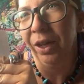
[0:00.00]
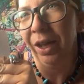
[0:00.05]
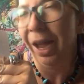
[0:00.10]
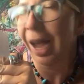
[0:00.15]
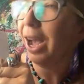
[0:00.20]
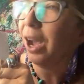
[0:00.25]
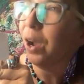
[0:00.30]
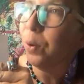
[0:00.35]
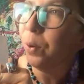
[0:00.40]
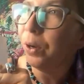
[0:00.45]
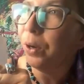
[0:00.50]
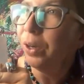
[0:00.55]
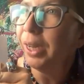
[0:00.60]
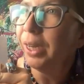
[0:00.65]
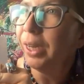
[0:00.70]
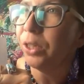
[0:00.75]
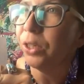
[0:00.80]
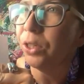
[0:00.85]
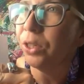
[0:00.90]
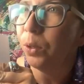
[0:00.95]
How are
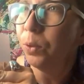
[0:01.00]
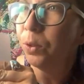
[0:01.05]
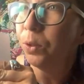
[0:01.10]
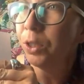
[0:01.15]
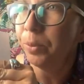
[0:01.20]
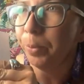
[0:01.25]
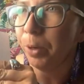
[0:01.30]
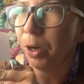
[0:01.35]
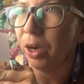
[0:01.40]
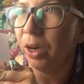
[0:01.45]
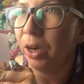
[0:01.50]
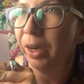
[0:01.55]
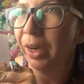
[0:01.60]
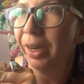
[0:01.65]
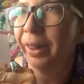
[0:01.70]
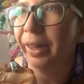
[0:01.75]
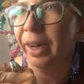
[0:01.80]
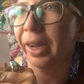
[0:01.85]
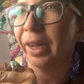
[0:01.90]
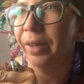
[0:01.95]
they so smart
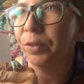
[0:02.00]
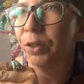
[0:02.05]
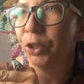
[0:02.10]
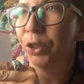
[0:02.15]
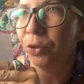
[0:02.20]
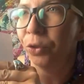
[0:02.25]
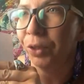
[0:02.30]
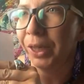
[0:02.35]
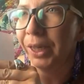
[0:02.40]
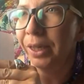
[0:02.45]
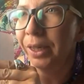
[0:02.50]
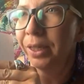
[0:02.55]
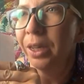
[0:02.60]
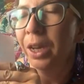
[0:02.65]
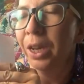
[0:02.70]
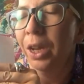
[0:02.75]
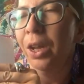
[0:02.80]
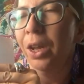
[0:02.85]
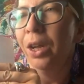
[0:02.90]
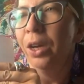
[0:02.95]
and they have degrees
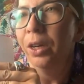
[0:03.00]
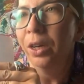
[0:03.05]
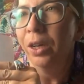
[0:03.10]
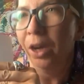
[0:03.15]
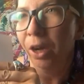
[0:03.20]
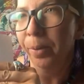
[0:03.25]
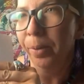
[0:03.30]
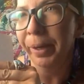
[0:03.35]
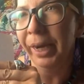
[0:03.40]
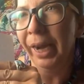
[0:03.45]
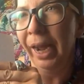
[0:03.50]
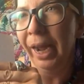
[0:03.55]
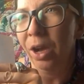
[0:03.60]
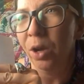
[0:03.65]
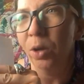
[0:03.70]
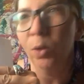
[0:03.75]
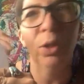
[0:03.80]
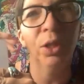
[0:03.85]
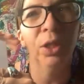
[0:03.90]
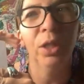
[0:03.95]
coming
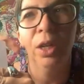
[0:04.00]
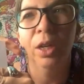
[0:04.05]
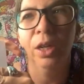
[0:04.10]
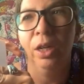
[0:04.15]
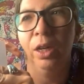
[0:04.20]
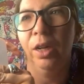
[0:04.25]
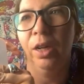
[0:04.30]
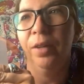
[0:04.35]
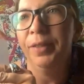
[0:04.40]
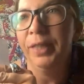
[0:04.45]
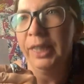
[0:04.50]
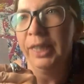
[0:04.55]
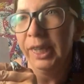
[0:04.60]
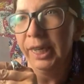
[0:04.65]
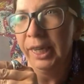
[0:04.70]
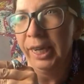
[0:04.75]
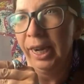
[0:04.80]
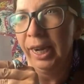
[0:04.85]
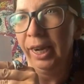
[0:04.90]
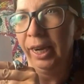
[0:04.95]
out of the
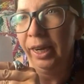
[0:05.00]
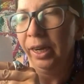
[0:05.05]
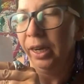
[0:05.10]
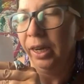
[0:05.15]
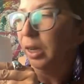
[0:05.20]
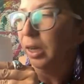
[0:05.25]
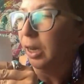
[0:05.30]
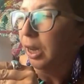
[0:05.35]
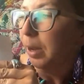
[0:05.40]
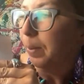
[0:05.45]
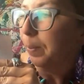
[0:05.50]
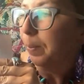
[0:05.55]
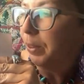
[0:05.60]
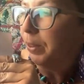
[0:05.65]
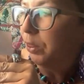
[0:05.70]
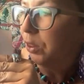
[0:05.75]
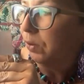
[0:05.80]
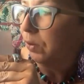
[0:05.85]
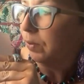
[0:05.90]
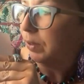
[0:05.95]
yin yang,
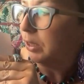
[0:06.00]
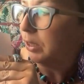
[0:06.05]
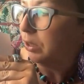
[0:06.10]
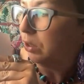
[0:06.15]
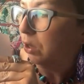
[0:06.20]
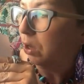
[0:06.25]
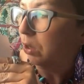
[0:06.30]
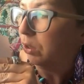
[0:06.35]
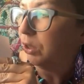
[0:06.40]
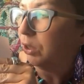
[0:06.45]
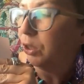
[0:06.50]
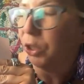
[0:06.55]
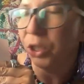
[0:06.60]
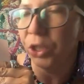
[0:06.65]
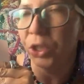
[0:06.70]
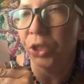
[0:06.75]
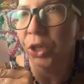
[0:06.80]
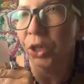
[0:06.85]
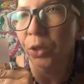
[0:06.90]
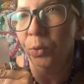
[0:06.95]
but their results
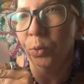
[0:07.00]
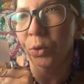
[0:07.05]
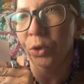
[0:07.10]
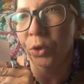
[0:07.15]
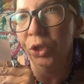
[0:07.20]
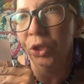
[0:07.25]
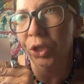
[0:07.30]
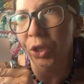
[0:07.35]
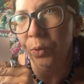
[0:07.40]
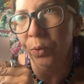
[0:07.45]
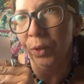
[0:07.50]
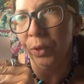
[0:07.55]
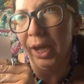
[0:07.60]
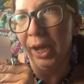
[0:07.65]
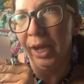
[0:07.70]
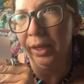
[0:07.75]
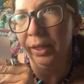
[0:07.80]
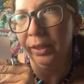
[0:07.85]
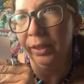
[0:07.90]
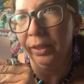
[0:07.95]
just don't show
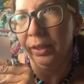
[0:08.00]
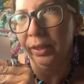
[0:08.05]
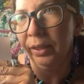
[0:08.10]
that?